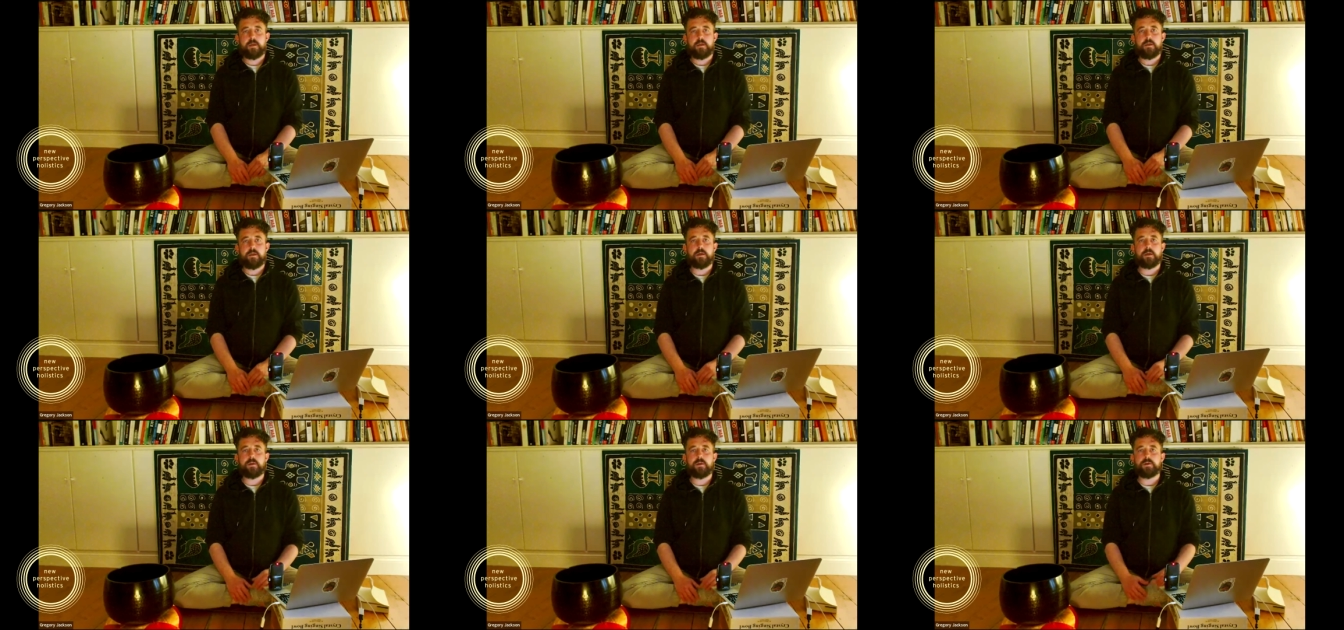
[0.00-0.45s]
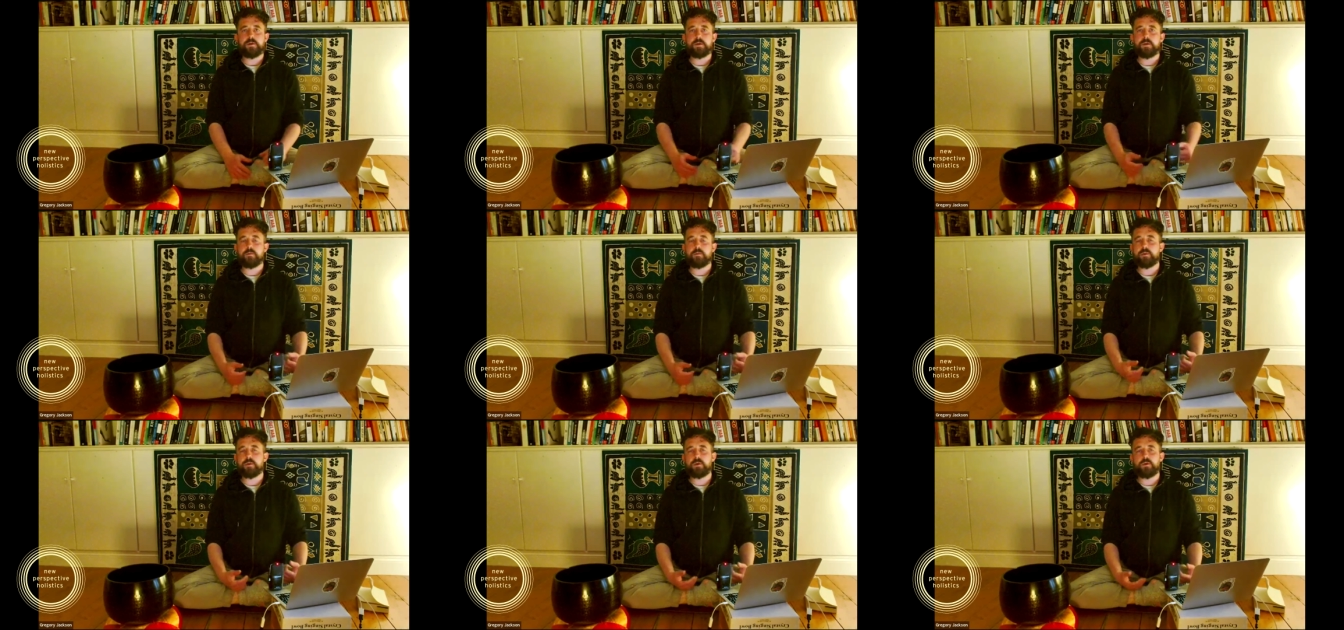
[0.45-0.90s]
You can just
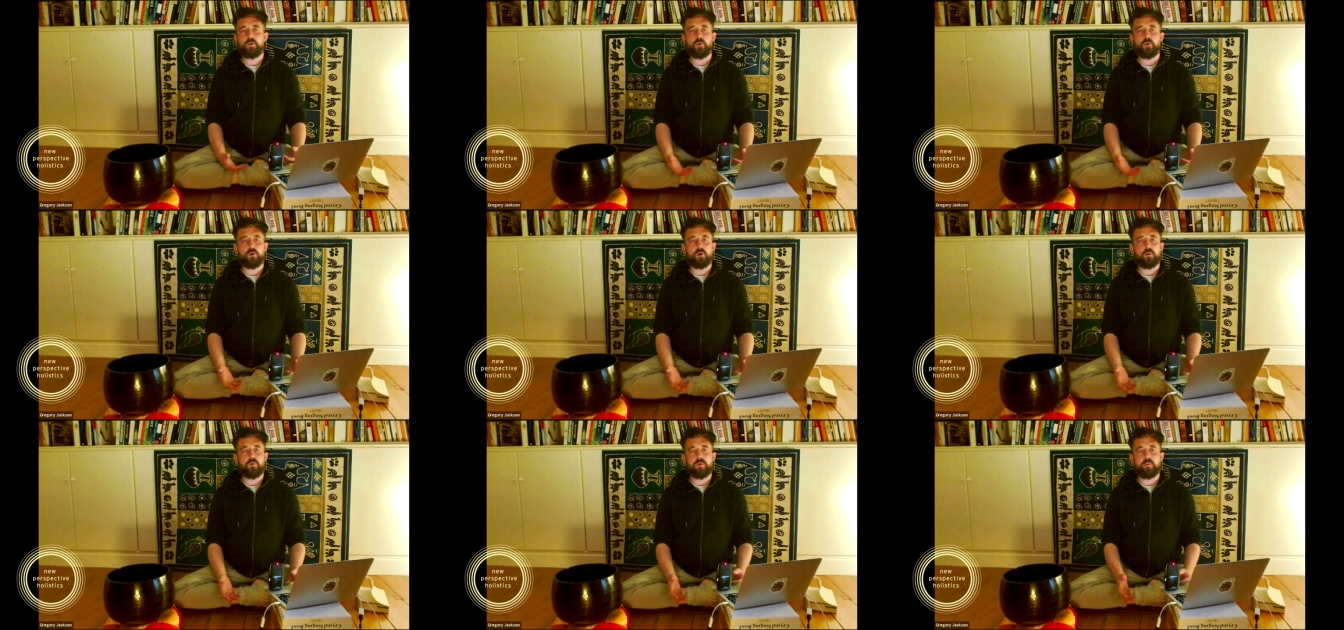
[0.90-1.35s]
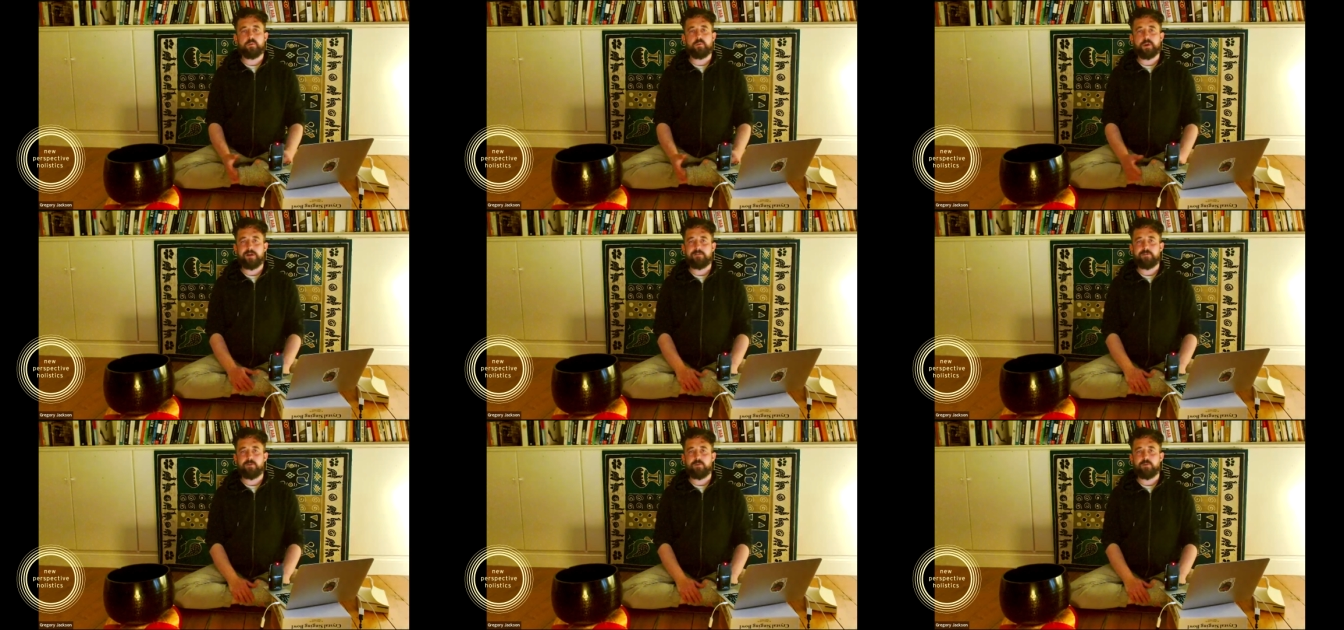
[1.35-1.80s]
absorb in
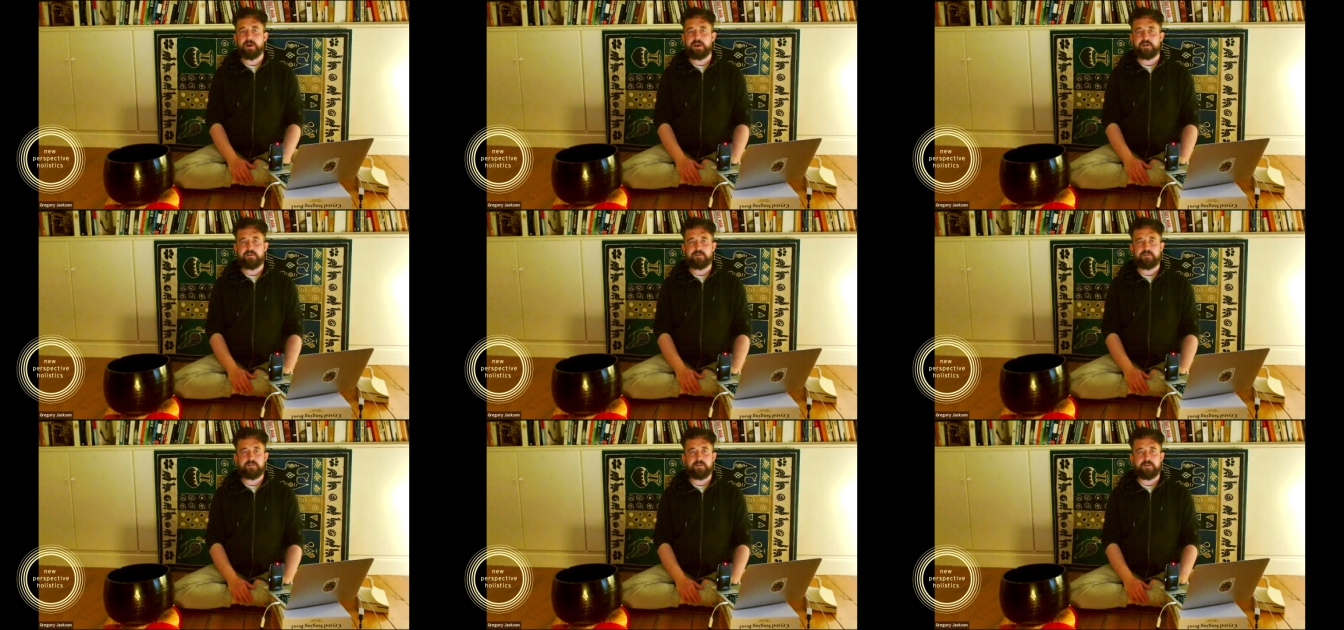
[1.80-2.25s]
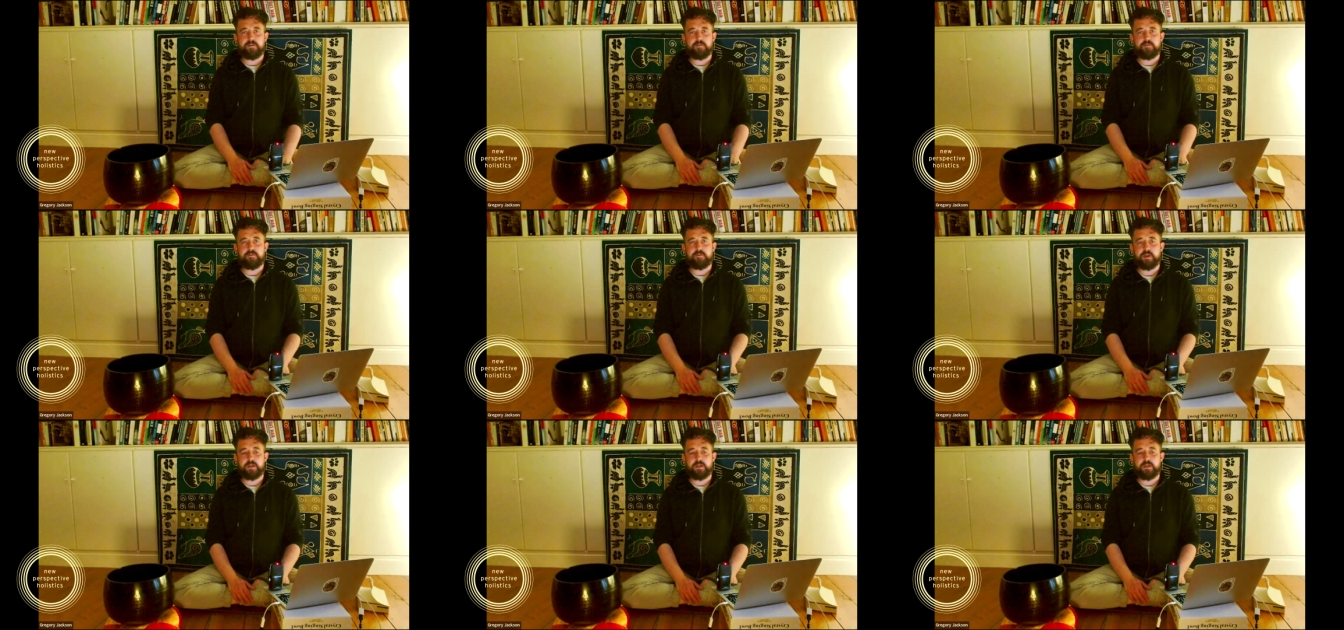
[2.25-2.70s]
whatever way you feel
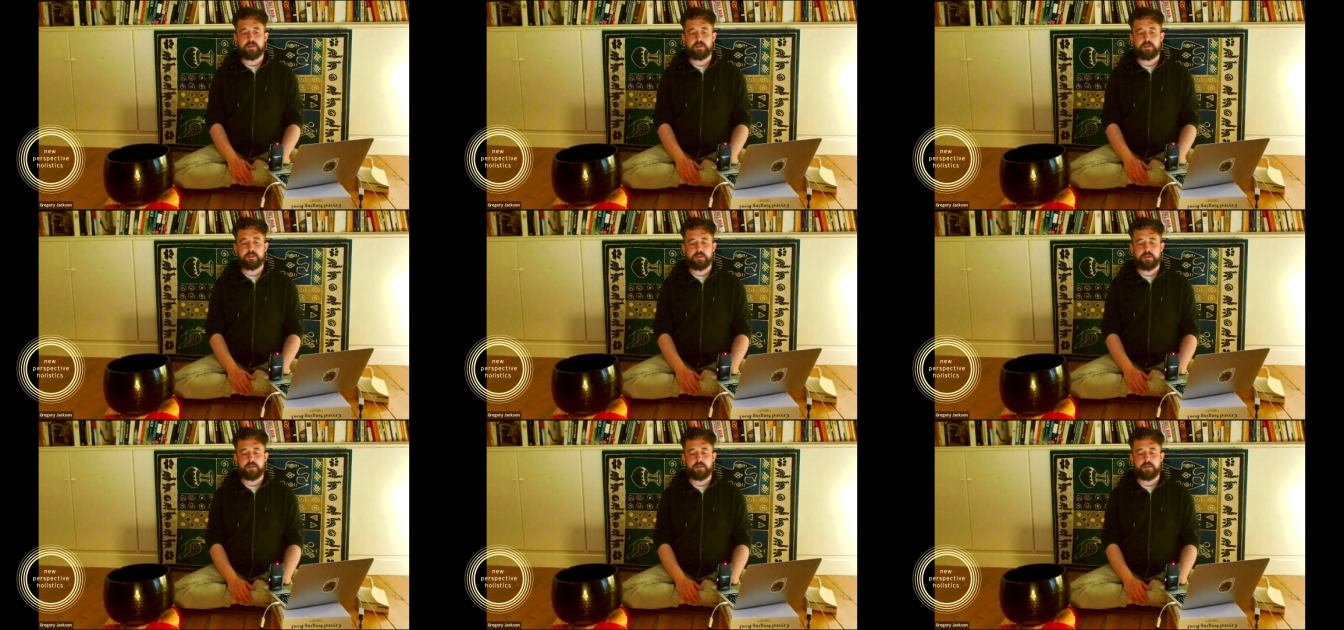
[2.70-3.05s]
fit.